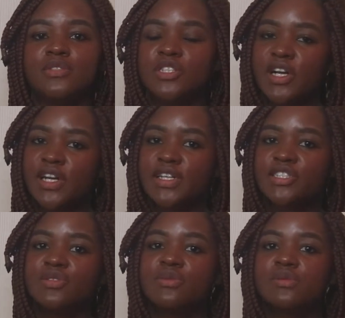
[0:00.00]
Journey,
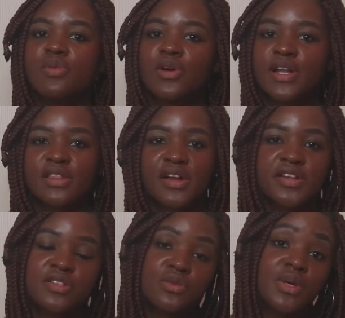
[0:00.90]
she was born at
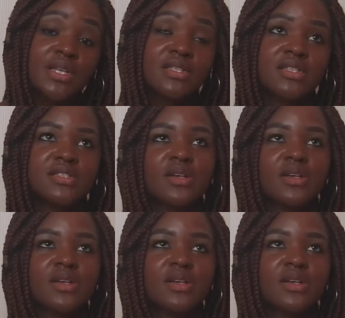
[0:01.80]
32 weeks,